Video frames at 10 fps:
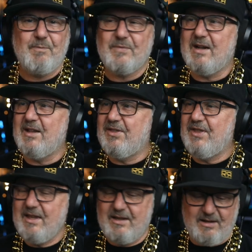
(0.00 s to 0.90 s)
I
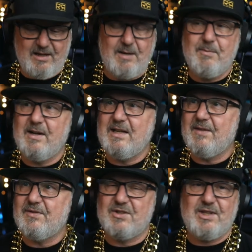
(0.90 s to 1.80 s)
think I might
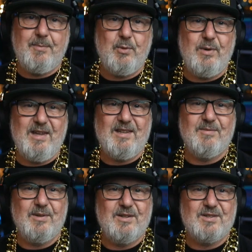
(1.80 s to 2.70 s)
have to skip a week
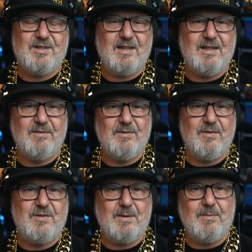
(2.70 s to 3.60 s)
because
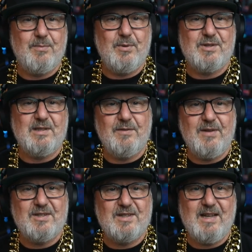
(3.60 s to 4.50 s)
of some personal
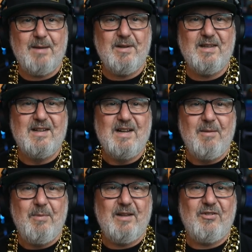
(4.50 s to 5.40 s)
events that are happening,
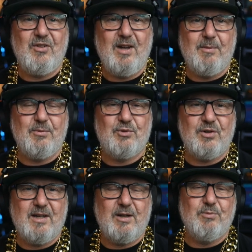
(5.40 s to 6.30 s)
but I'll
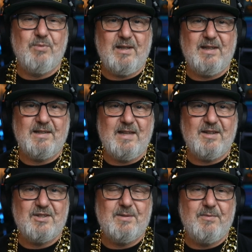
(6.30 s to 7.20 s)

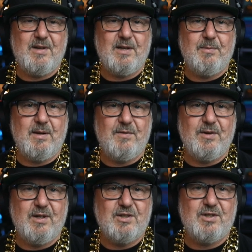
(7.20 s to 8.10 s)
announce them via my
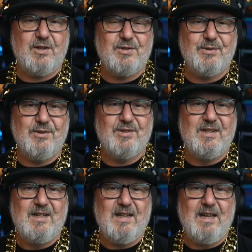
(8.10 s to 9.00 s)
various socials
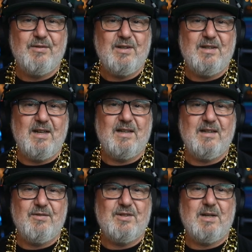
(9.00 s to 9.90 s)

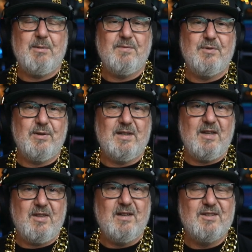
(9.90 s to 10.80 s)
every time I'm doing
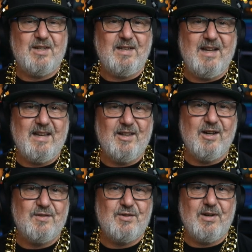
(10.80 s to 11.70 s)
another Sunday
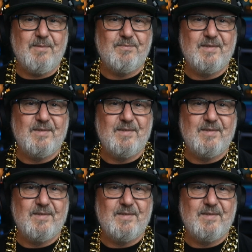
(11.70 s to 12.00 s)
live stream.